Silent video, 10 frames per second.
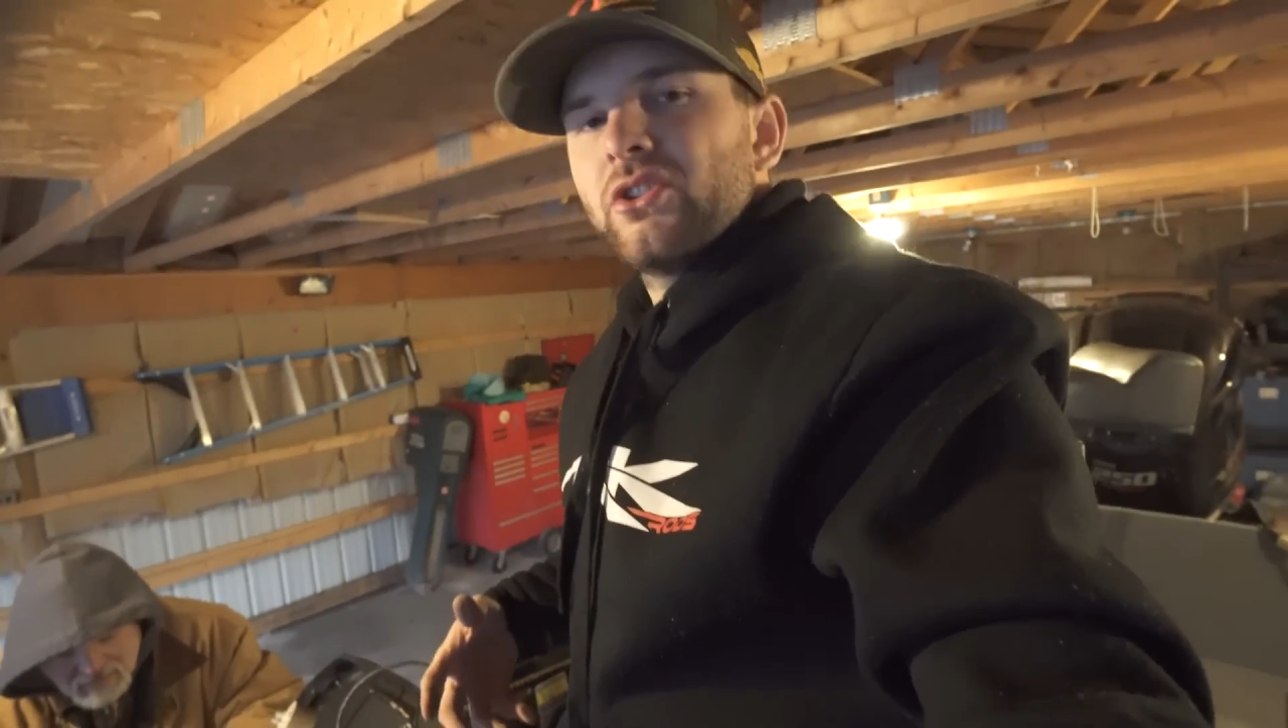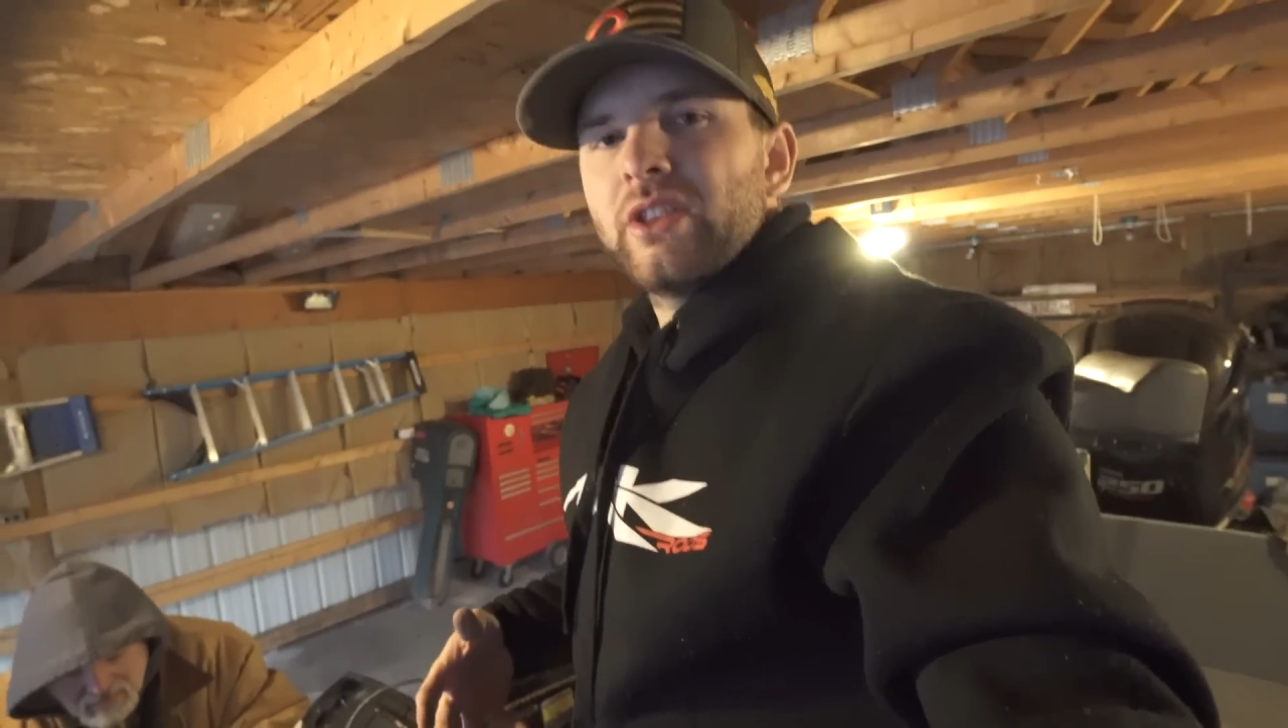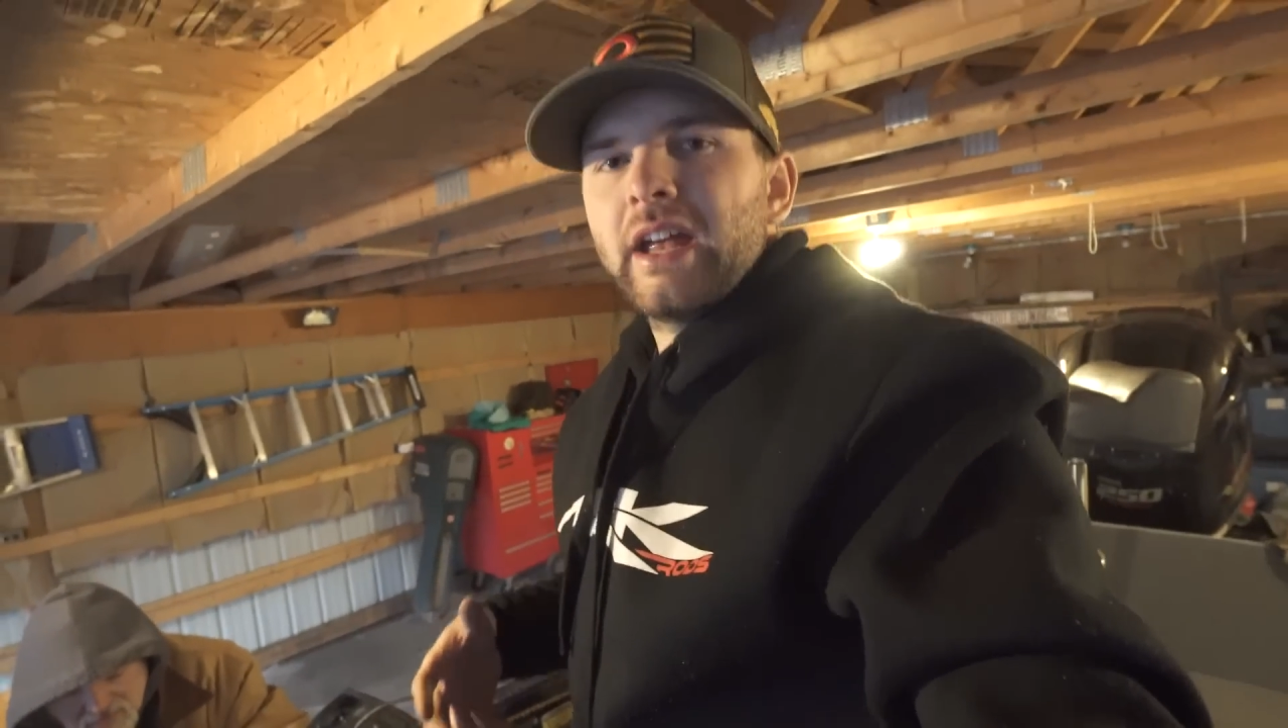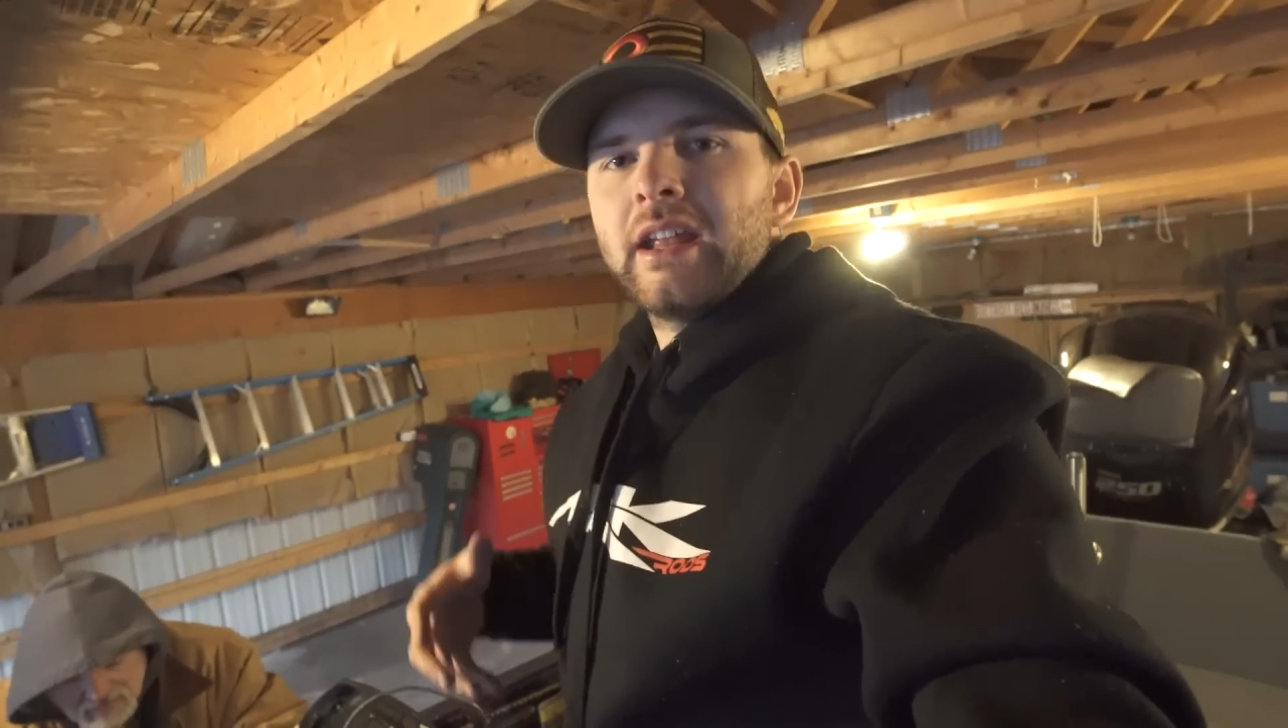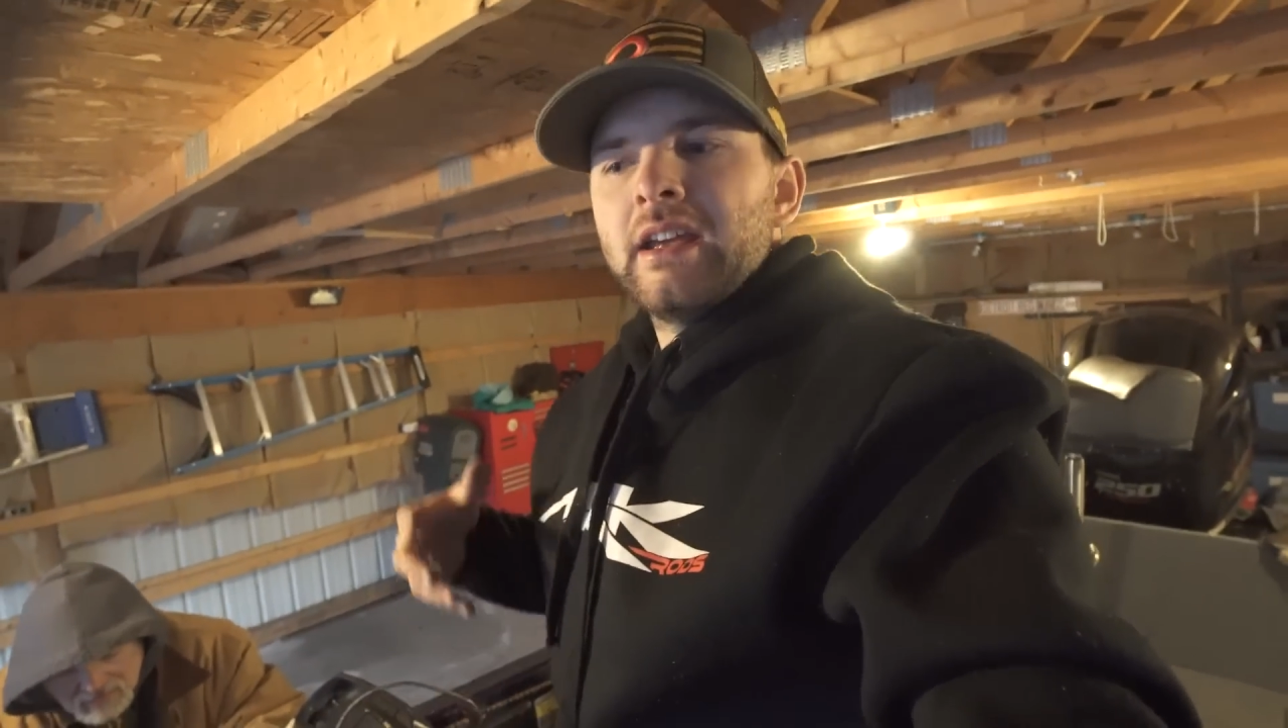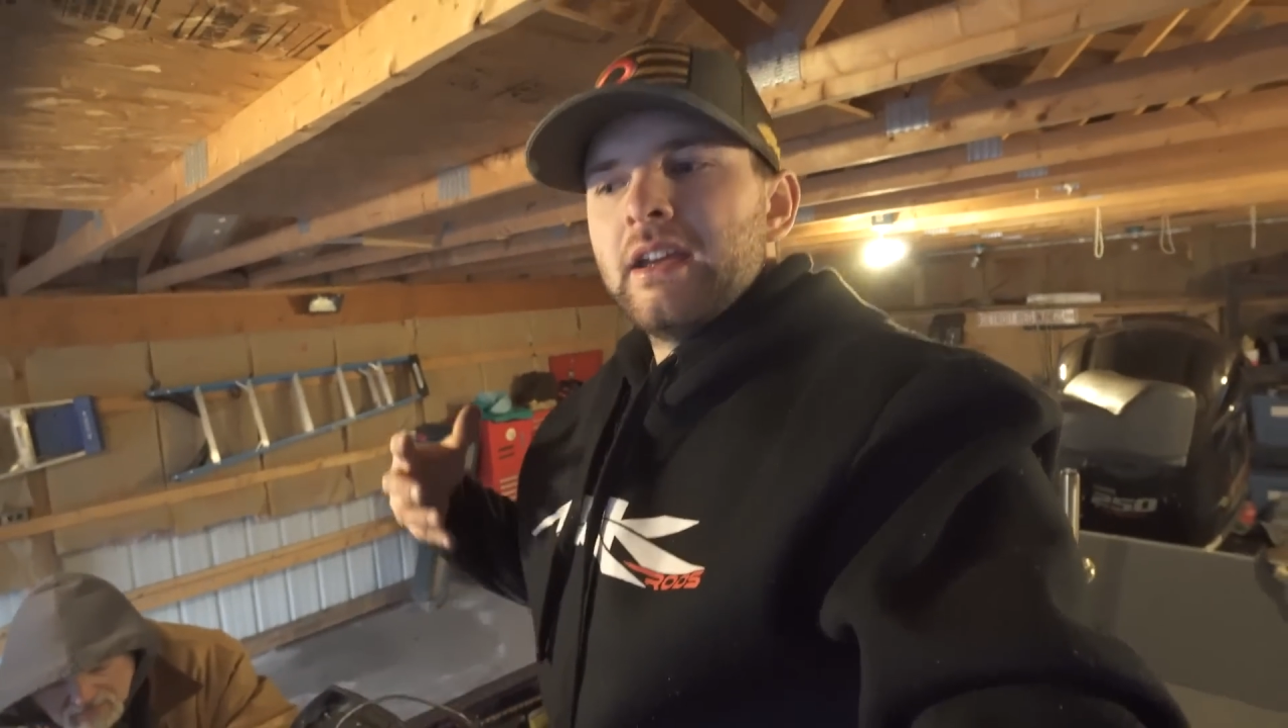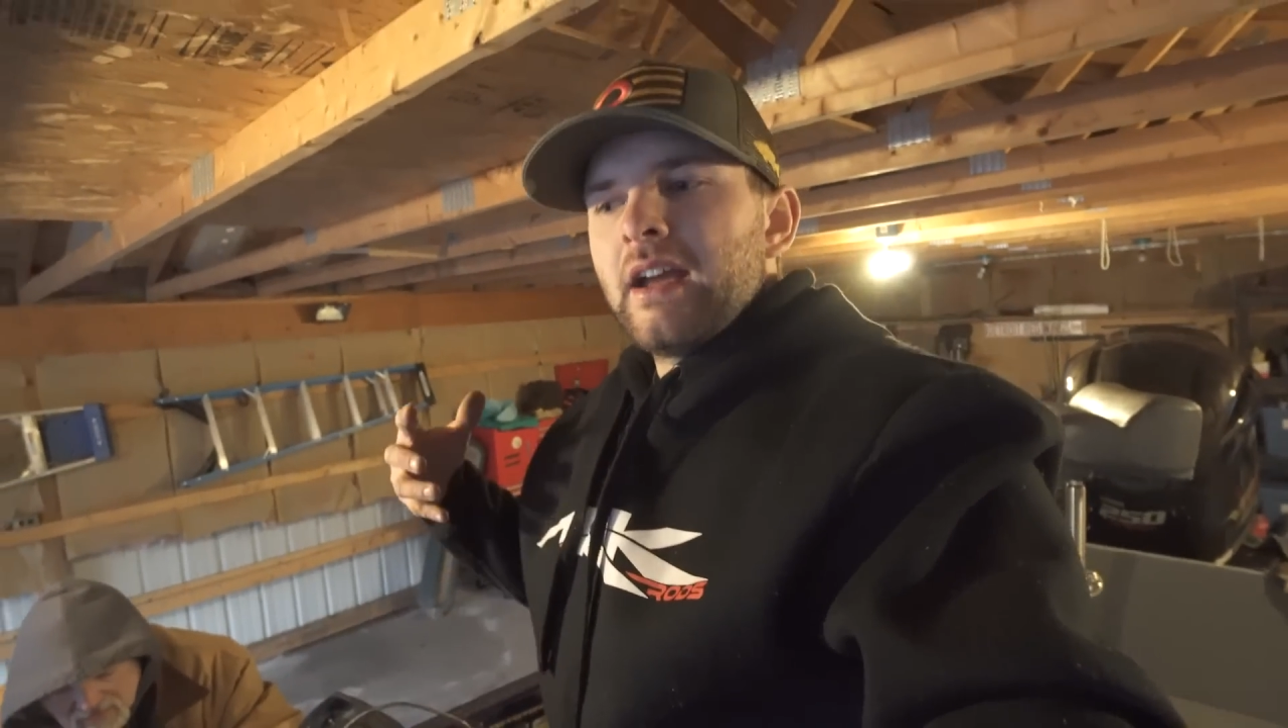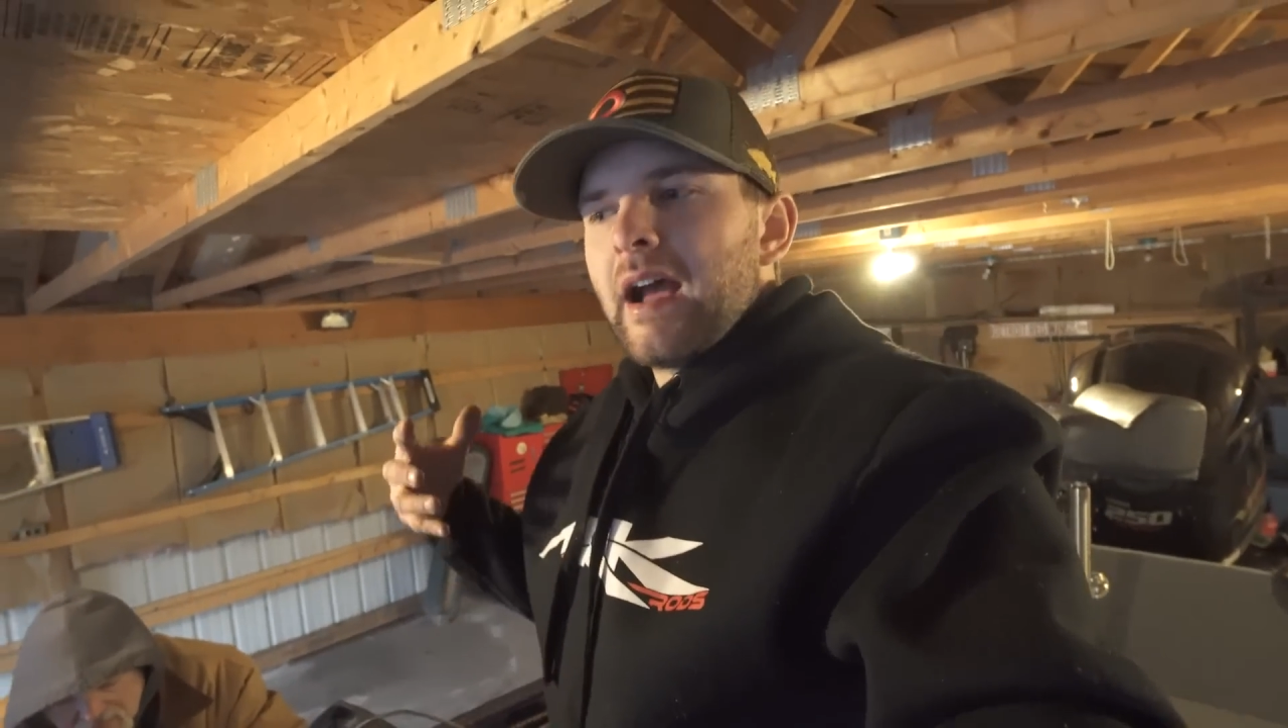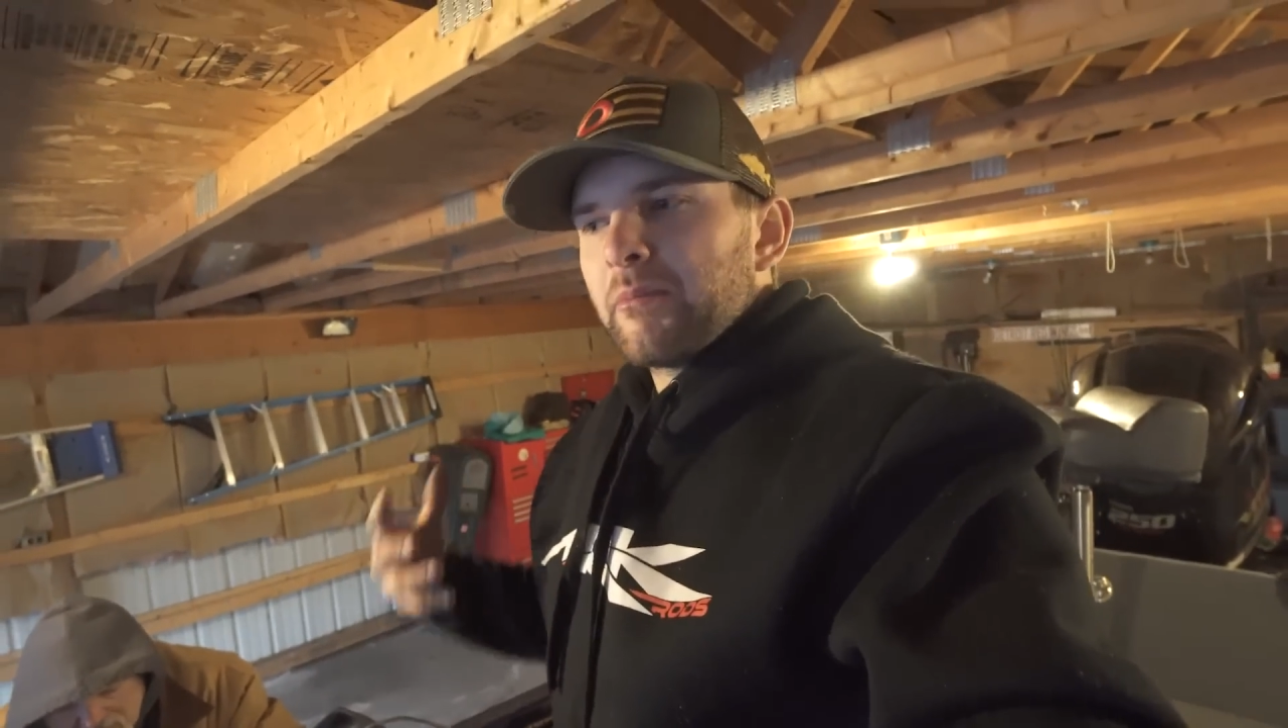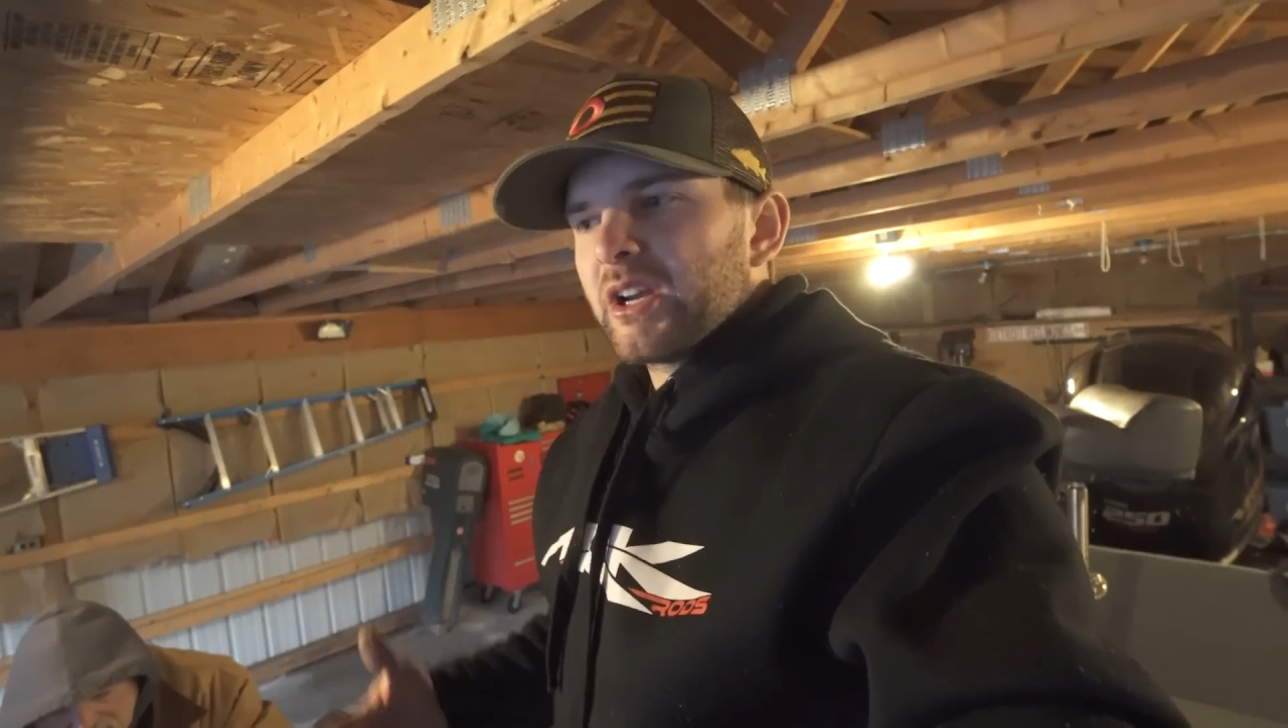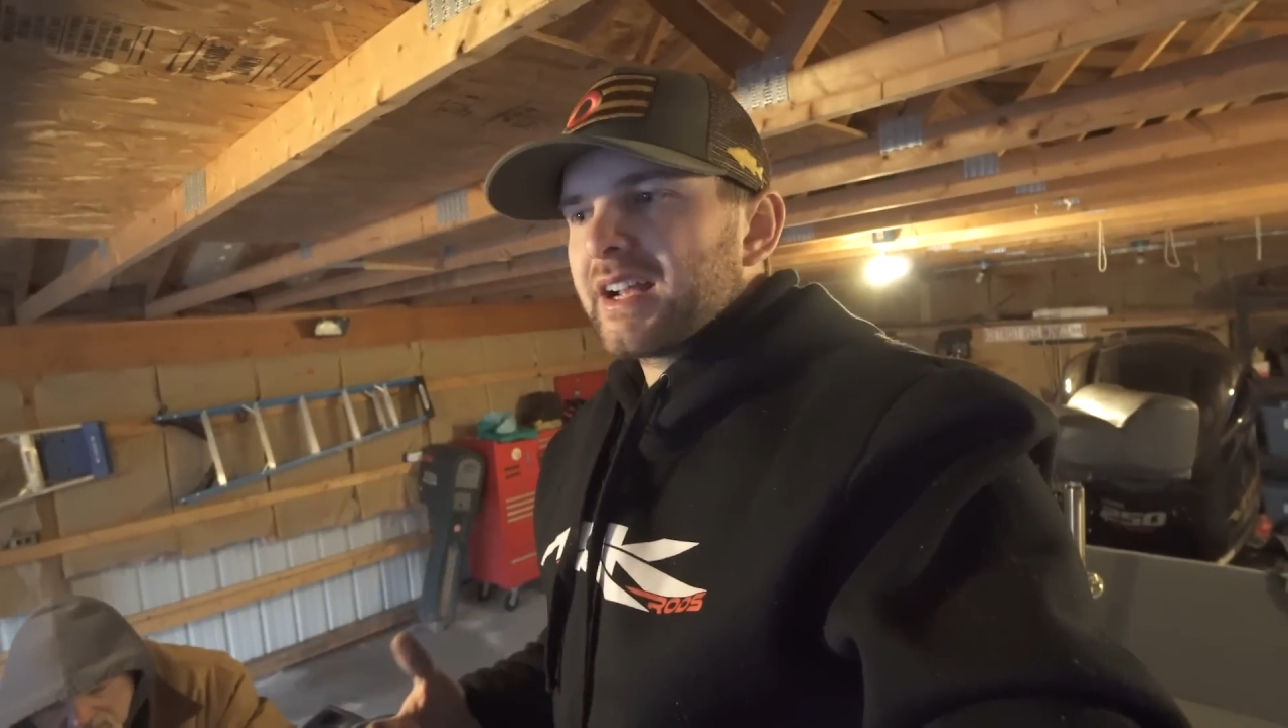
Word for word: sure that I'm going